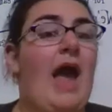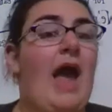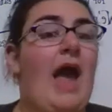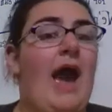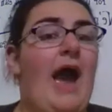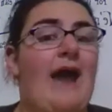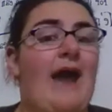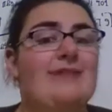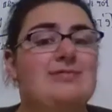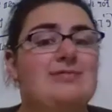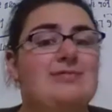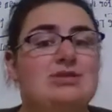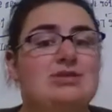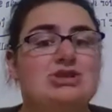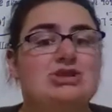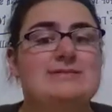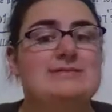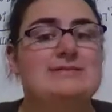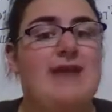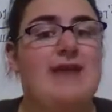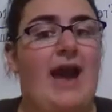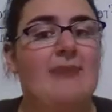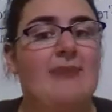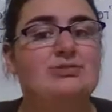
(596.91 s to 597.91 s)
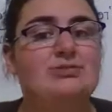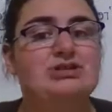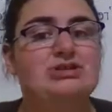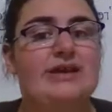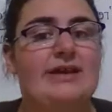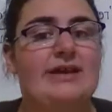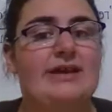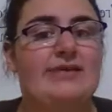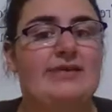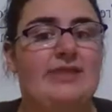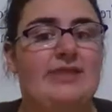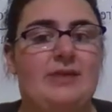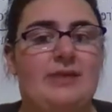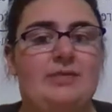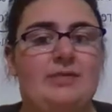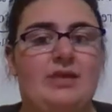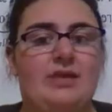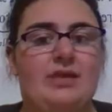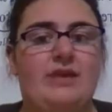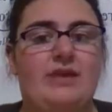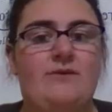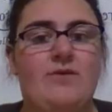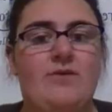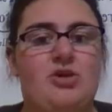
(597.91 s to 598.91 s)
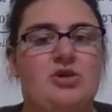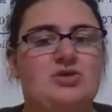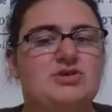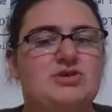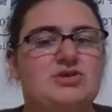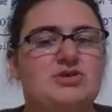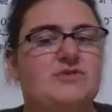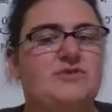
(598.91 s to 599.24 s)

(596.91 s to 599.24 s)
I suggest captioning and labeling photos.